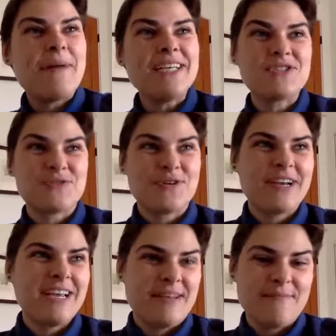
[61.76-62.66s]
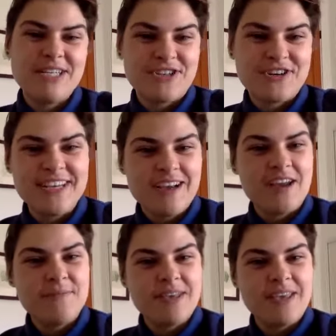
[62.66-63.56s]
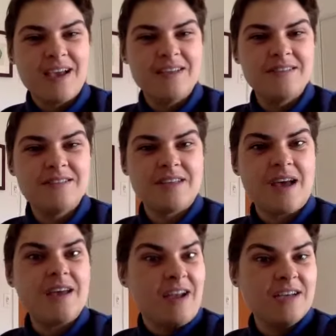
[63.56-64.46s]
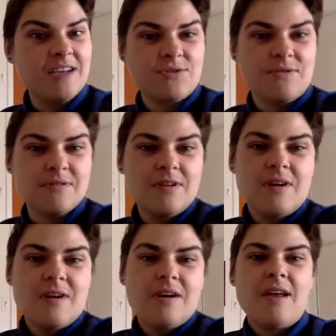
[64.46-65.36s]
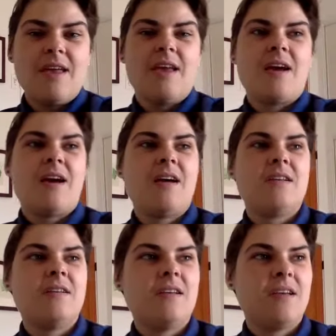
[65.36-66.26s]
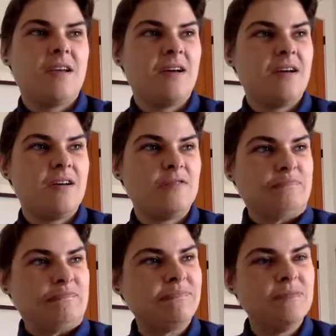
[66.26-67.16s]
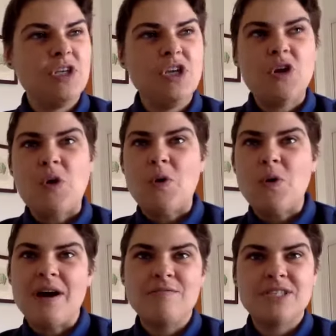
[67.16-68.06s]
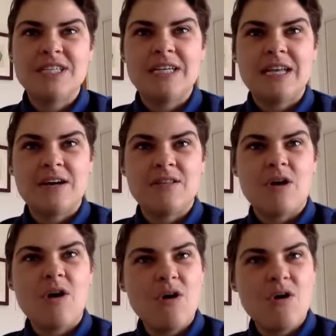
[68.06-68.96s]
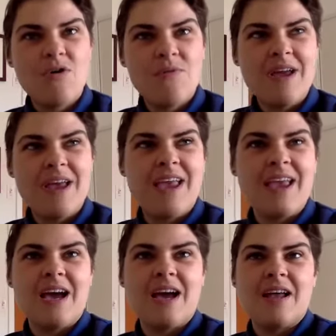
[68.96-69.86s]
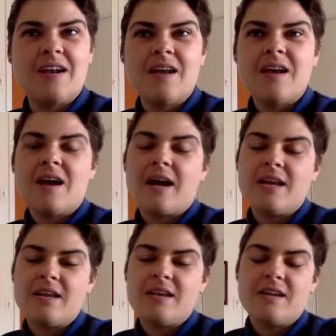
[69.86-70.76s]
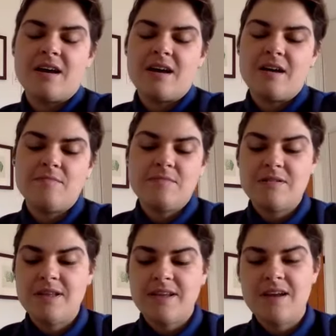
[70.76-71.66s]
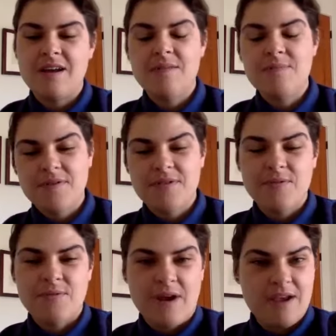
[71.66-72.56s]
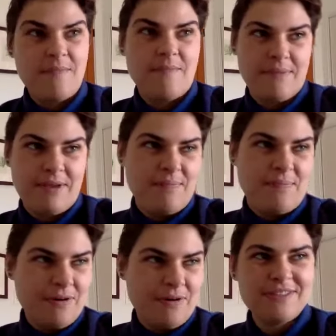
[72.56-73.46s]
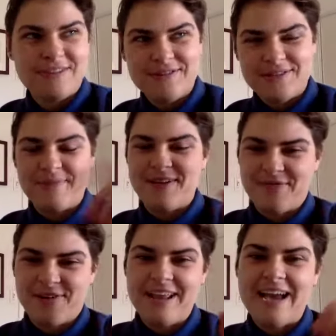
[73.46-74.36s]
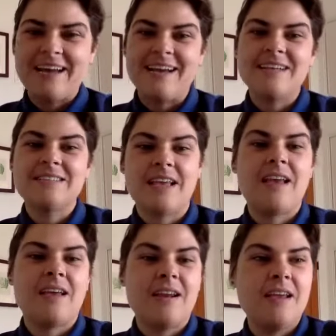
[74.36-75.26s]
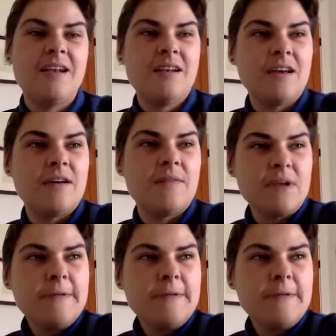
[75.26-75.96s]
story and my journey kind of begins in high school. And, I was in and out of the home, and I ended up clicking up with the right people, so to speak, for an addict, and I ended up